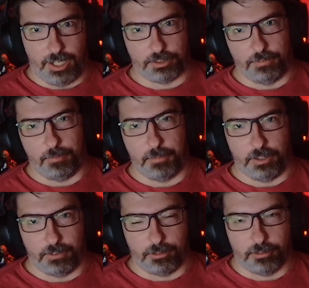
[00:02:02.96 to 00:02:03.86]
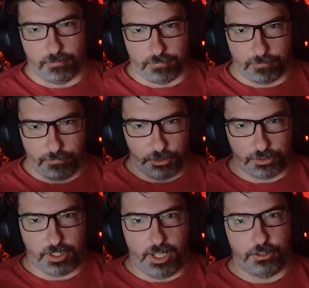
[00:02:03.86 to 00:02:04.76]
actually from the
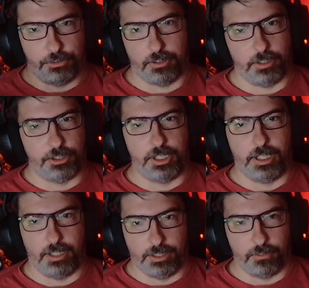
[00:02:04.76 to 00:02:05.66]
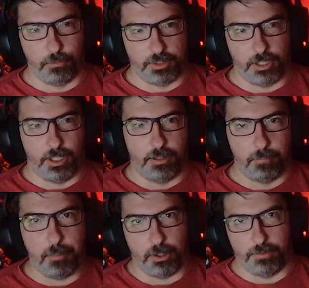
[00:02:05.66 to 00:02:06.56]
first Halo trilogy, it was a
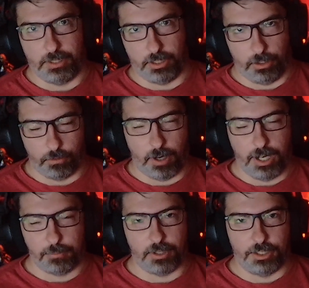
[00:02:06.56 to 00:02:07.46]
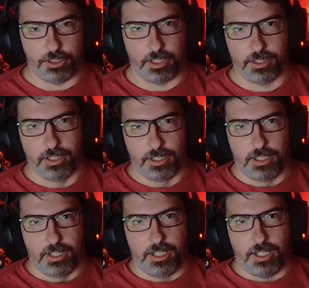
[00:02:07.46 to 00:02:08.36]
member of the Orion Project.
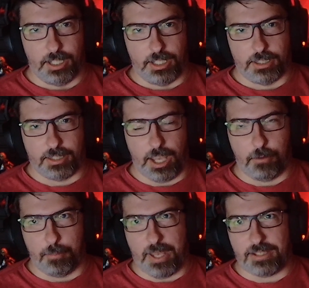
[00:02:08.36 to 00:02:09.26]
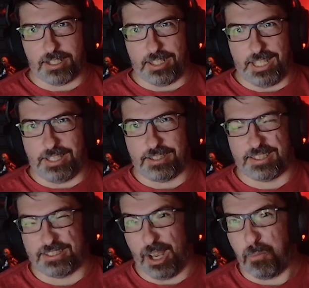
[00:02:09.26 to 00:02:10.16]
They were basically
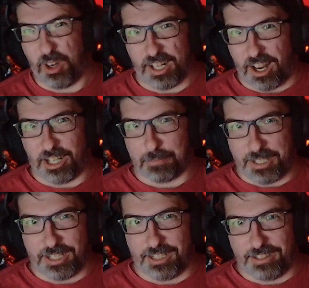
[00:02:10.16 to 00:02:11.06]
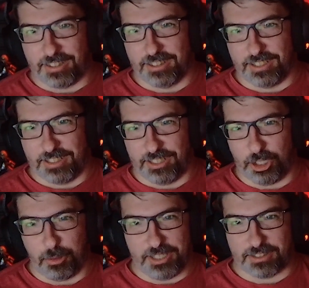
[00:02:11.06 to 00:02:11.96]
somewhat augmented
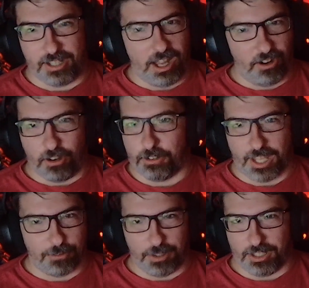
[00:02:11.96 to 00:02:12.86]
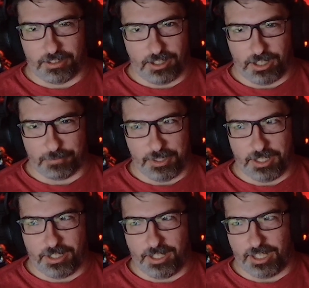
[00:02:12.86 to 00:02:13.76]
humans, not all that well
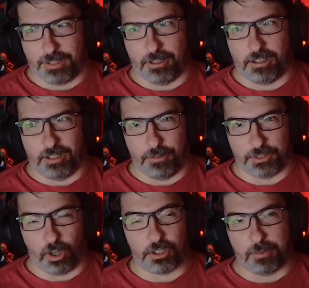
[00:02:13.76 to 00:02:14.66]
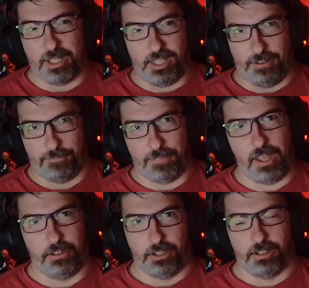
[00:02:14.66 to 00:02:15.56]
augmented, and it was ultimately a
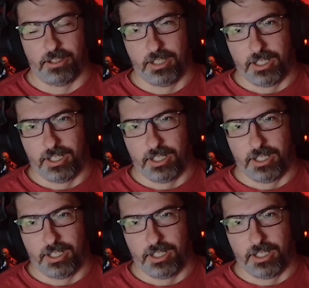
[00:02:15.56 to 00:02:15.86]
failure.